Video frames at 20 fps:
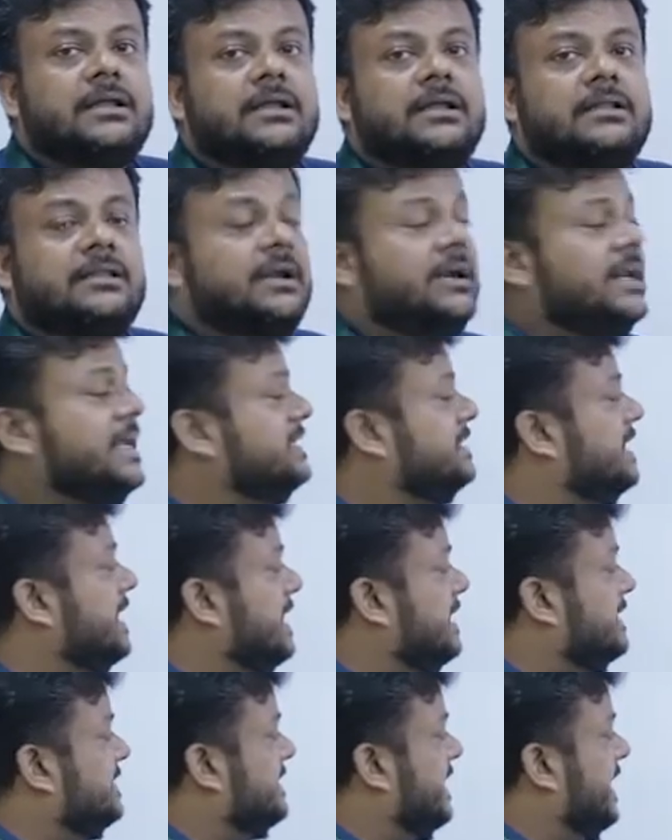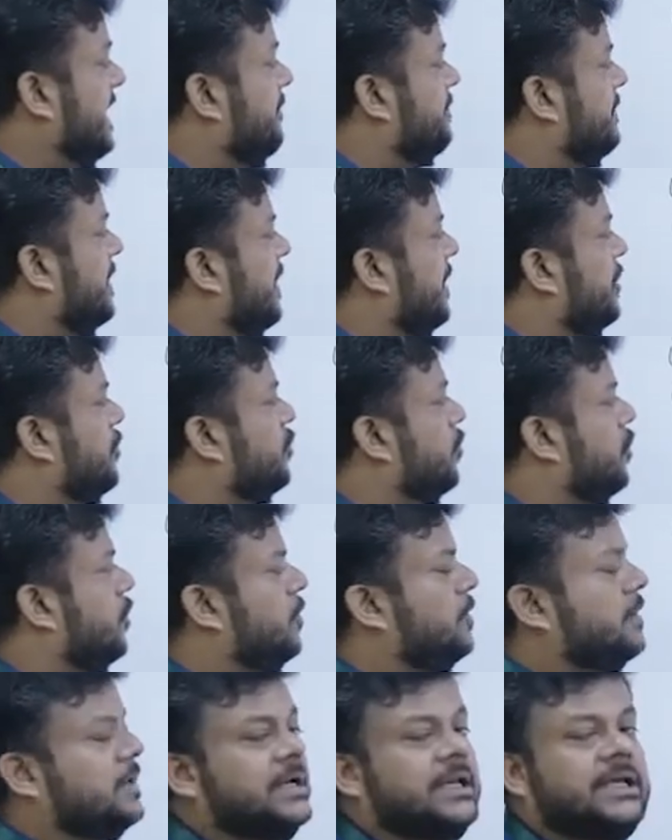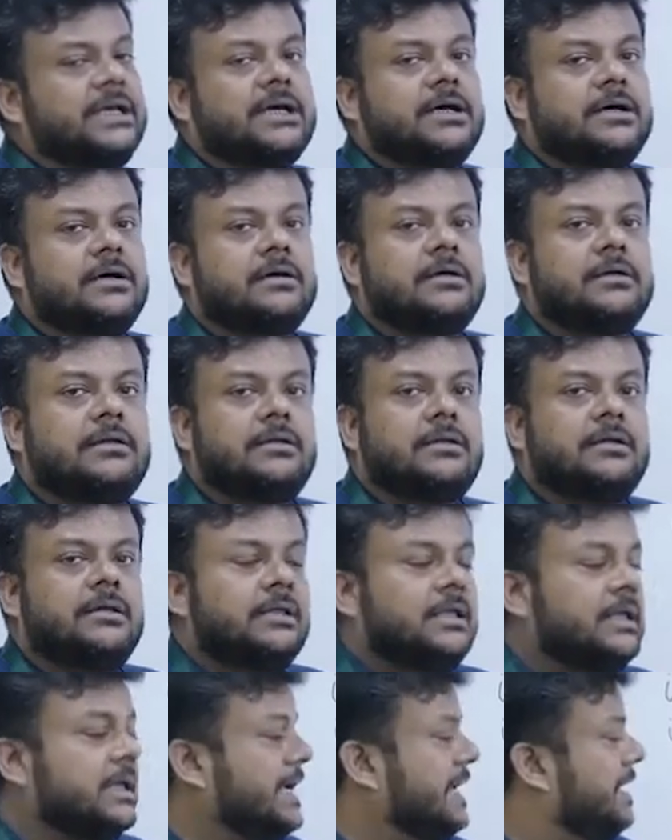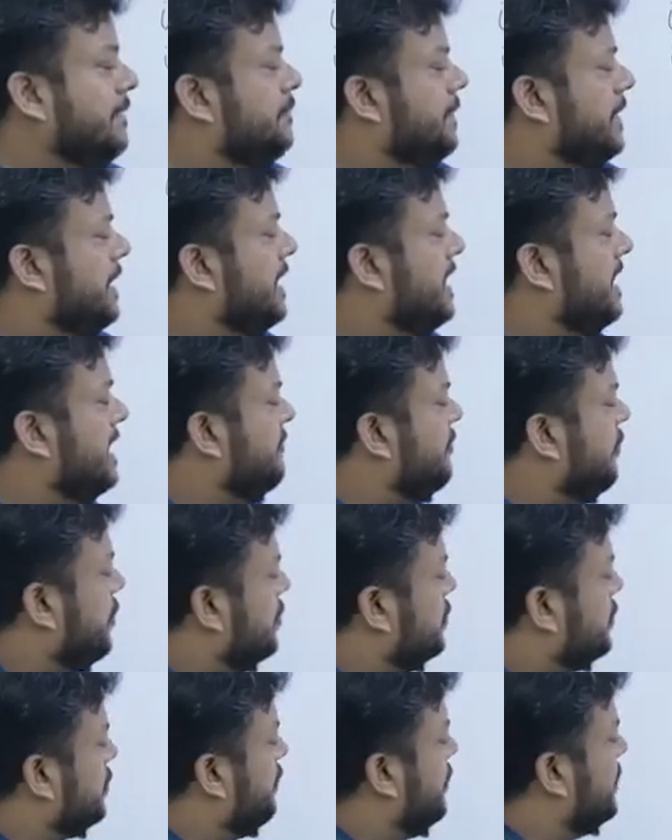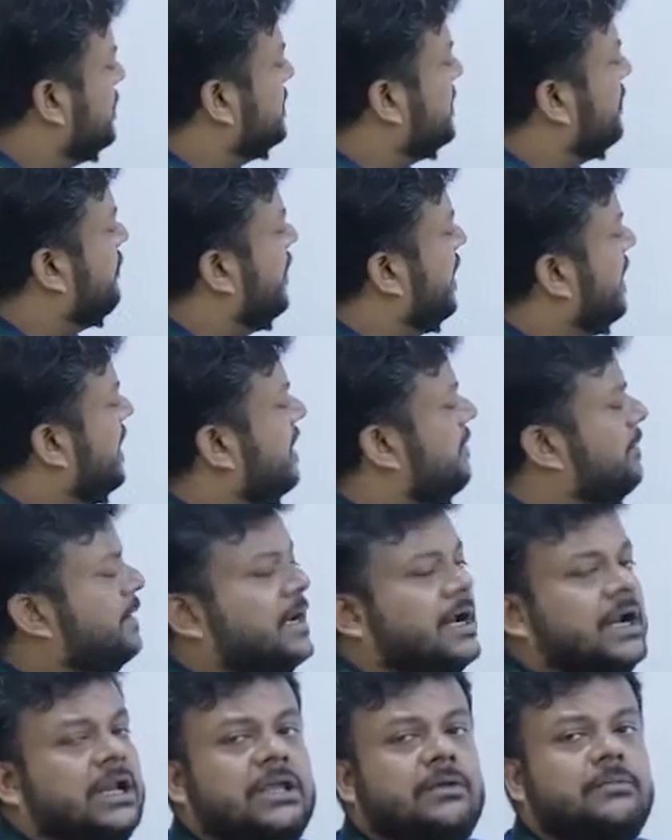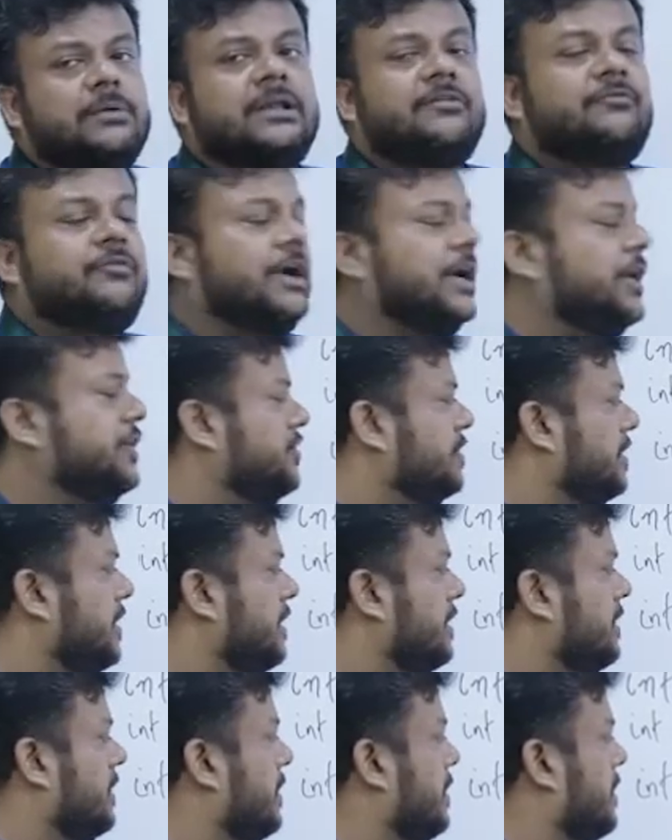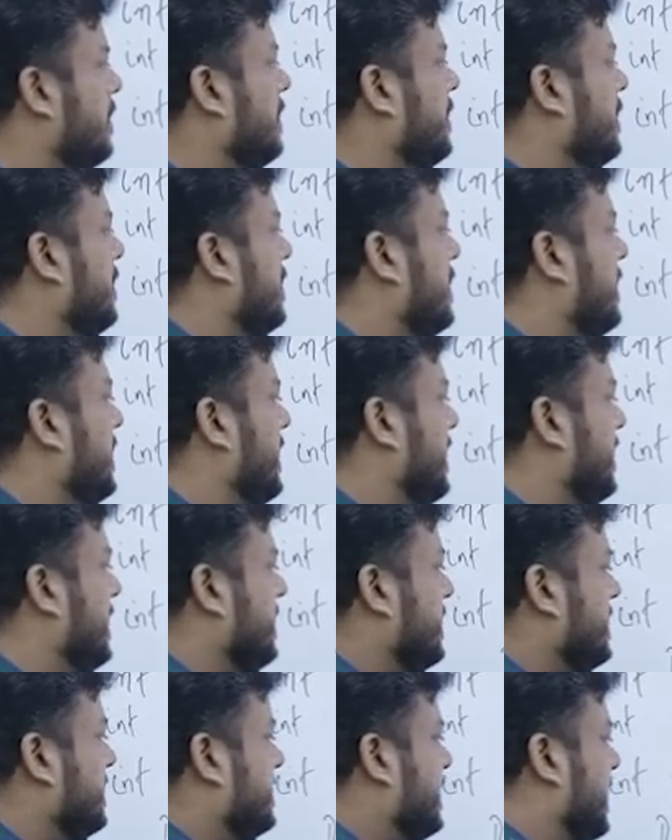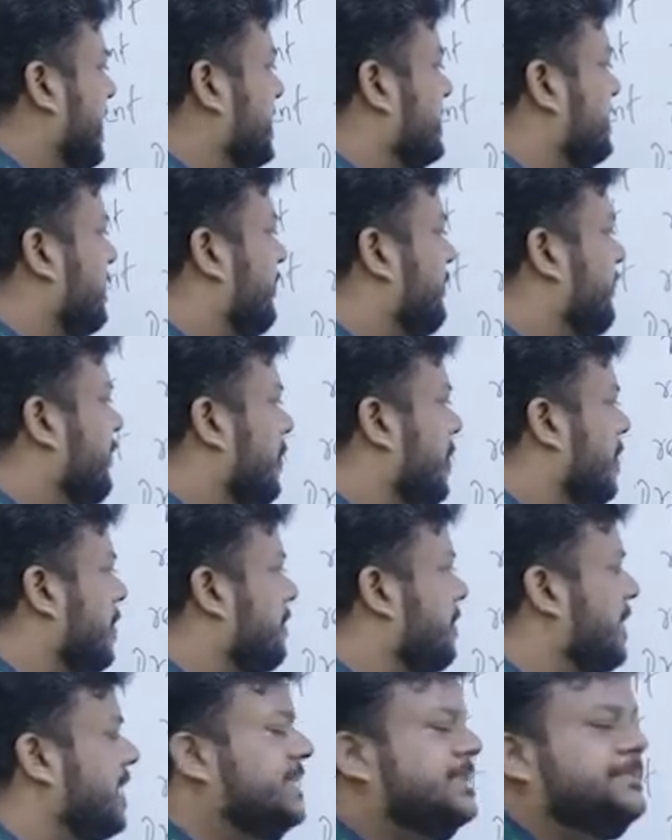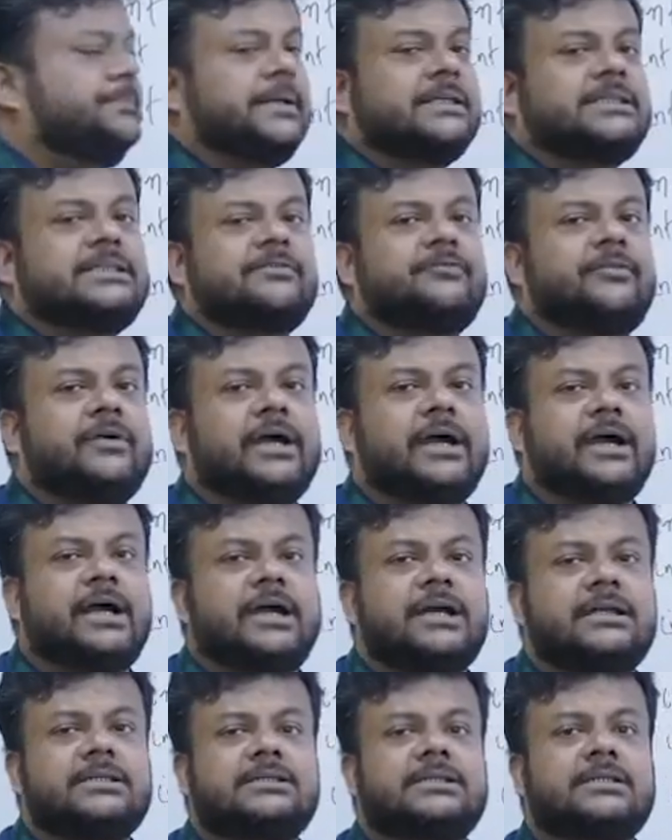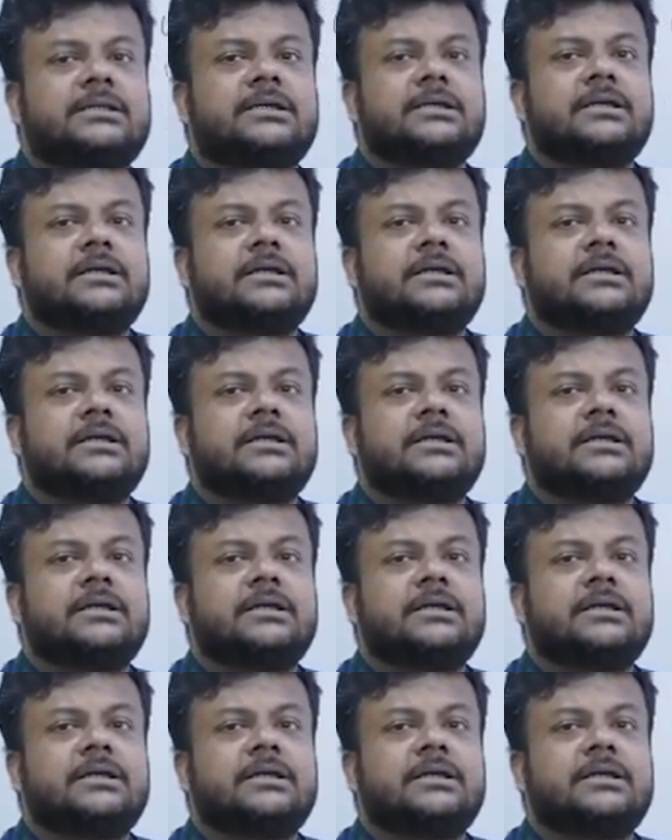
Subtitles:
The reason is same that I showed you earlier. In printf also, which is a variable argument function, in this case the format specifiers